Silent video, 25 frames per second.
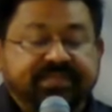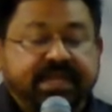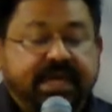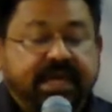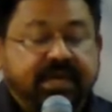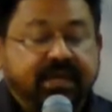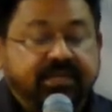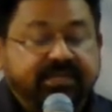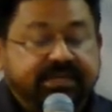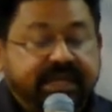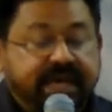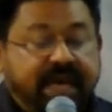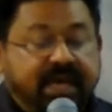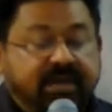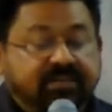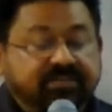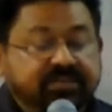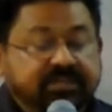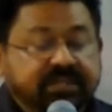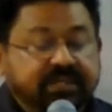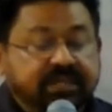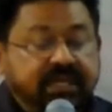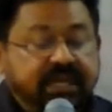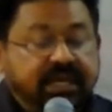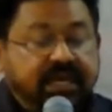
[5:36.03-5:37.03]
and the
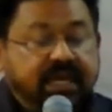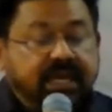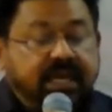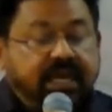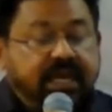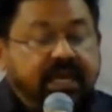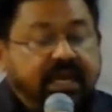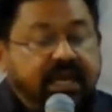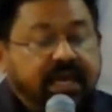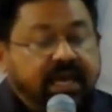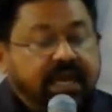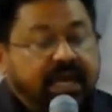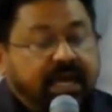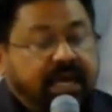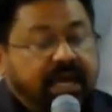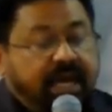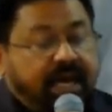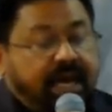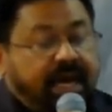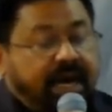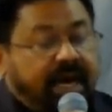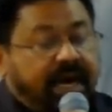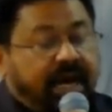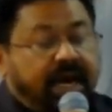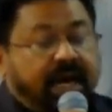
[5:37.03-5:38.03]
psalms
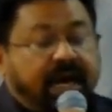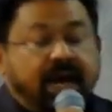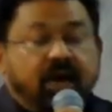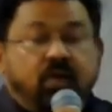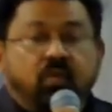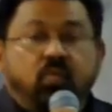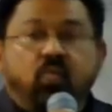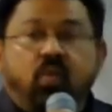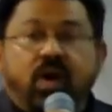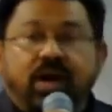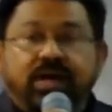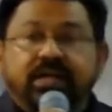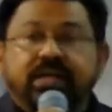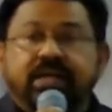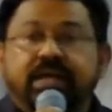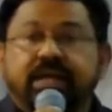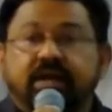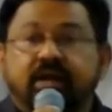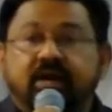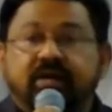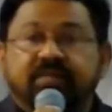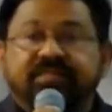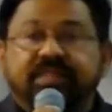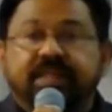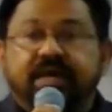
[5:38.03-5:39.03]
uh, one
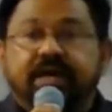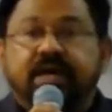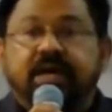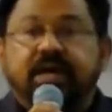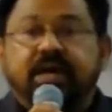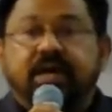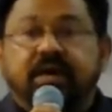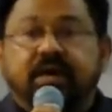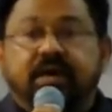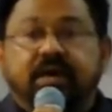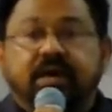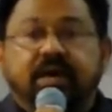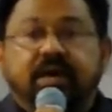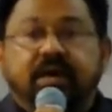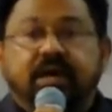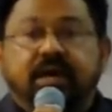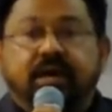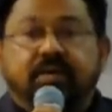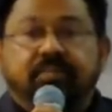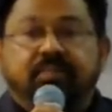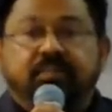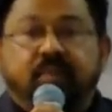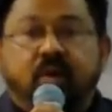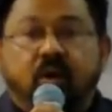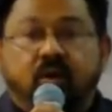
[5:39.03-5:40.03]
third of the
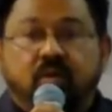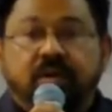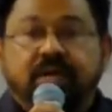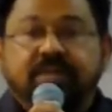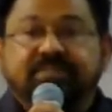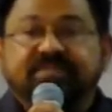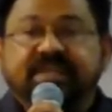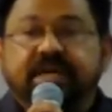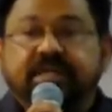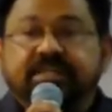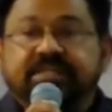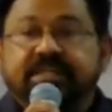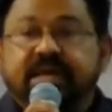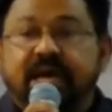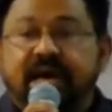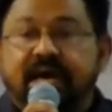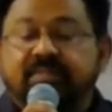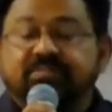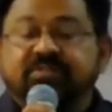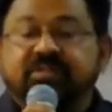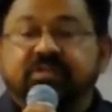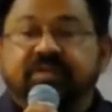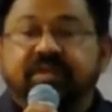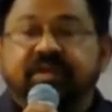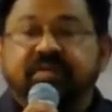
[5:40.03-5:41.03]
proverbs and
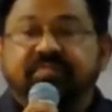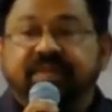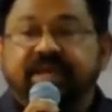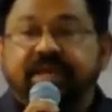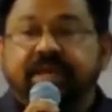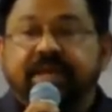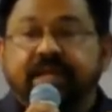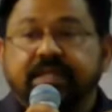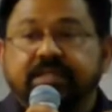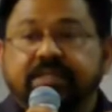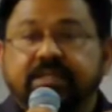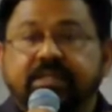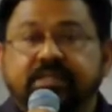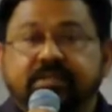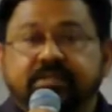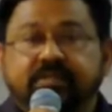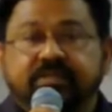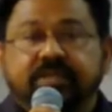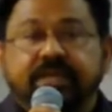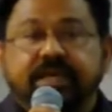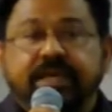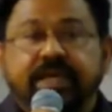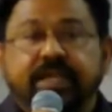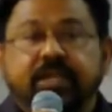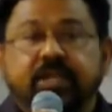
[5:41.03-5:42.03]
psalms you know we can
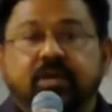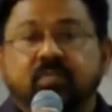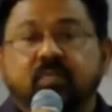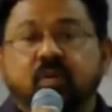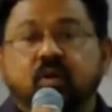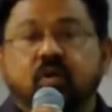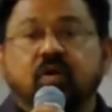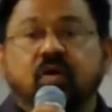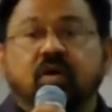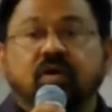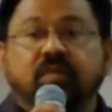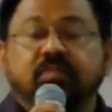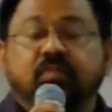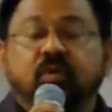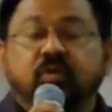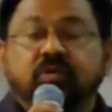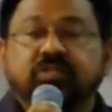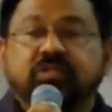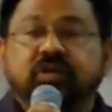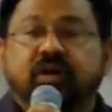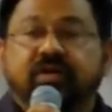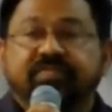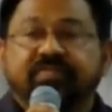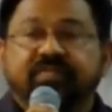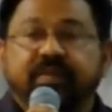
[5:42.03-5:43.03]
see in the book of
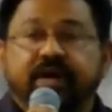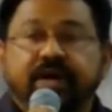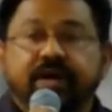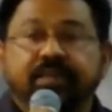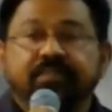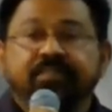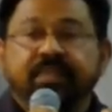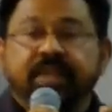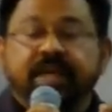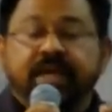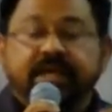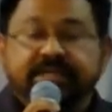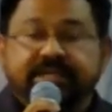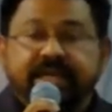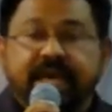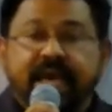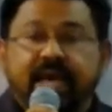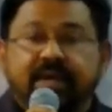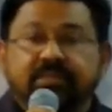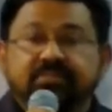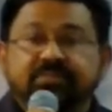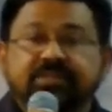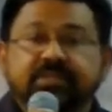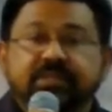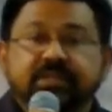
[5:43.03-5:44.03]
books of uh,
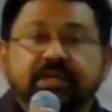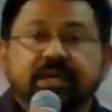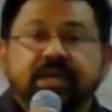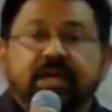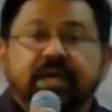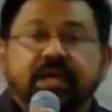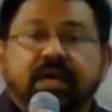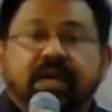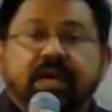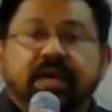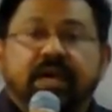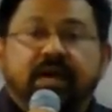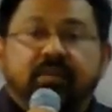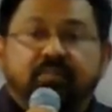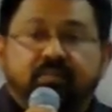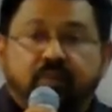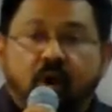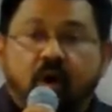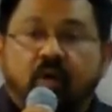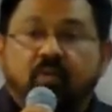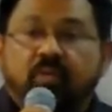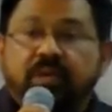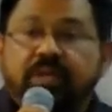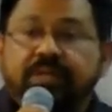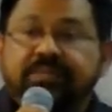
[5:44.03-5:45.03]
psalms
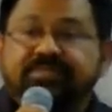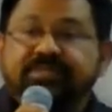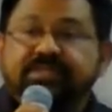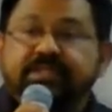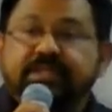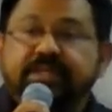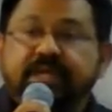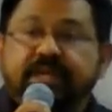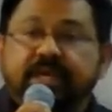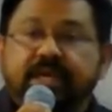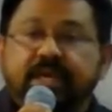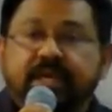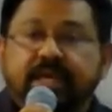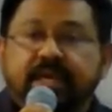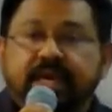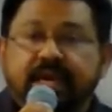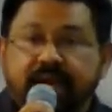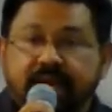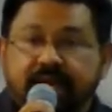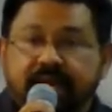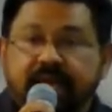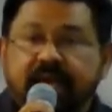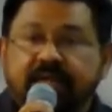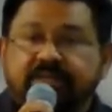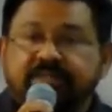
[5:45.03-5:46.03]
proverbs
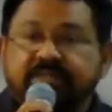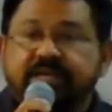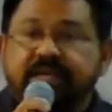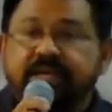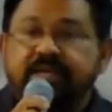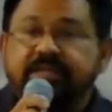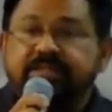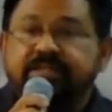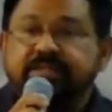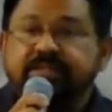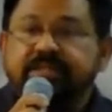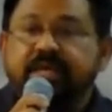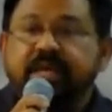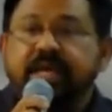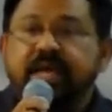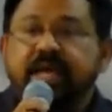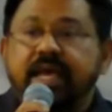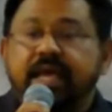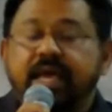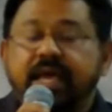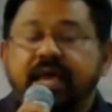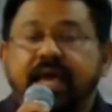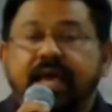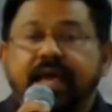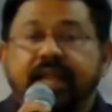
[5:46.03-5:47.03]
ecclesiastes
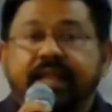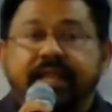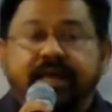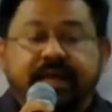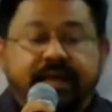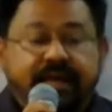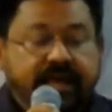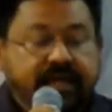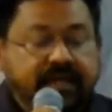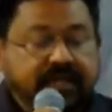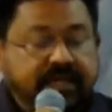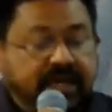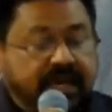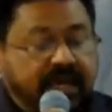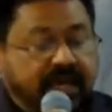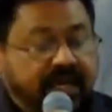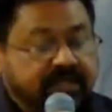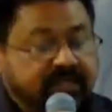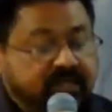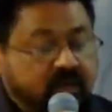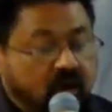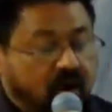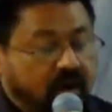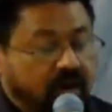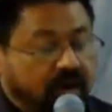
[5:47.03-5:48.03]
and uh, uh,
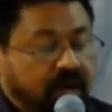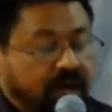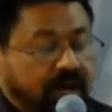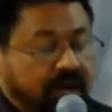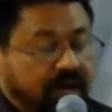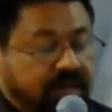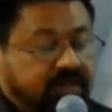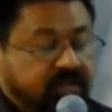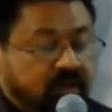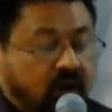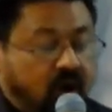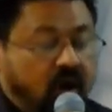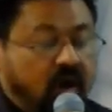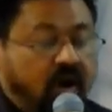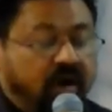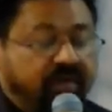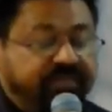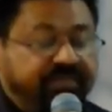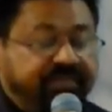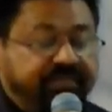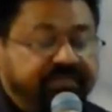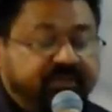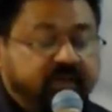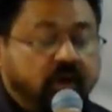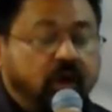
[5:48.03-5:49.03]
so, song
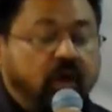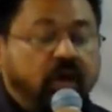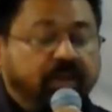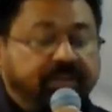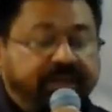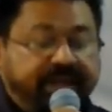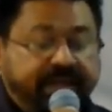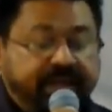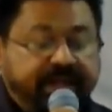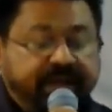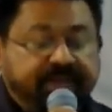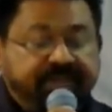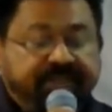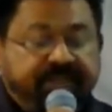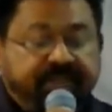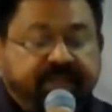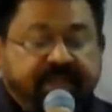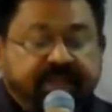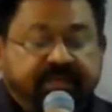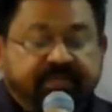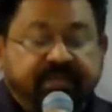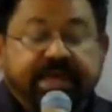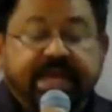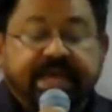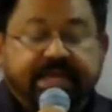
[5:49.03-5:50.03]
of solomon
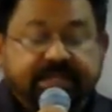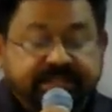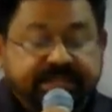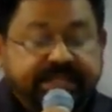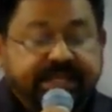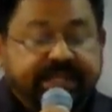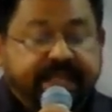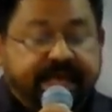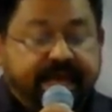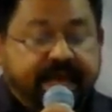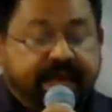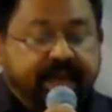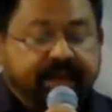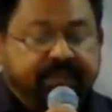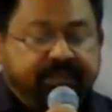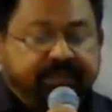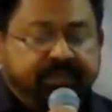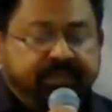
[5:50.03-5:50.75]
we can see that